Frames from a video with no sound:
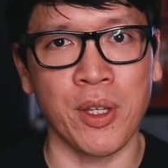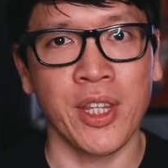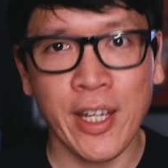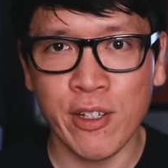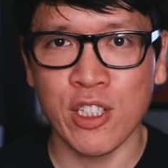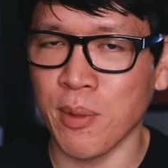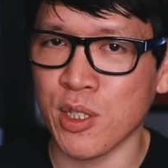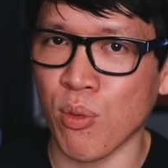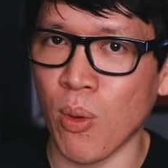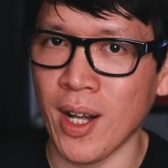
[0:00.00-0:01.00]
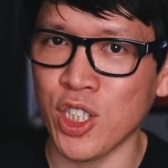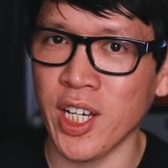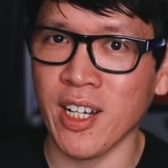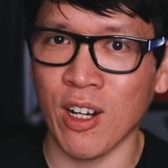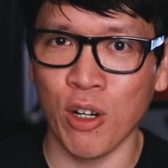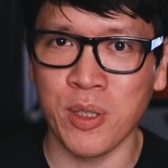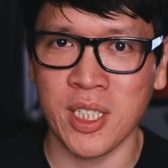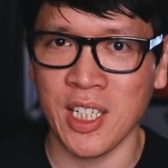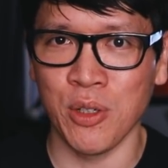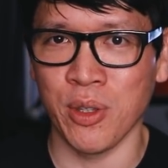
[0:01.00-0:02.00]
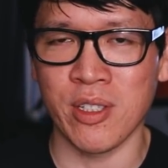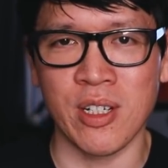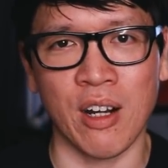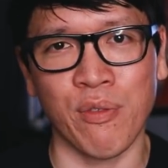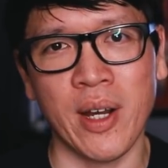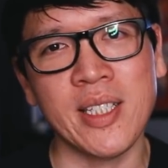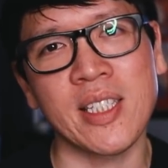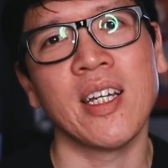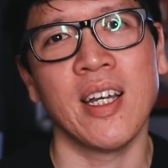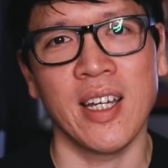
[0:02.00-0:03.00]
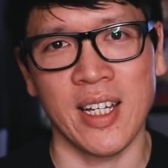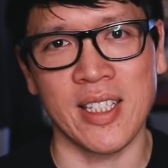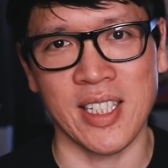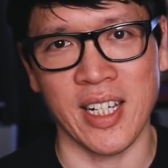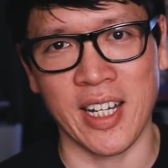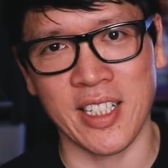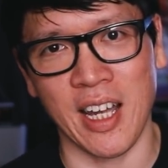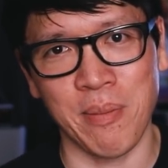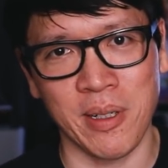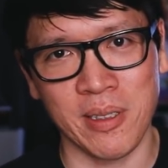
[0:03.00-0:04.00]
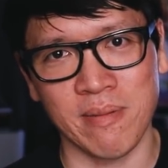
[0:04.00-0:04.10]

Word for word: But thank you so much for watching. I hope you see you in those dogfights and see you next time.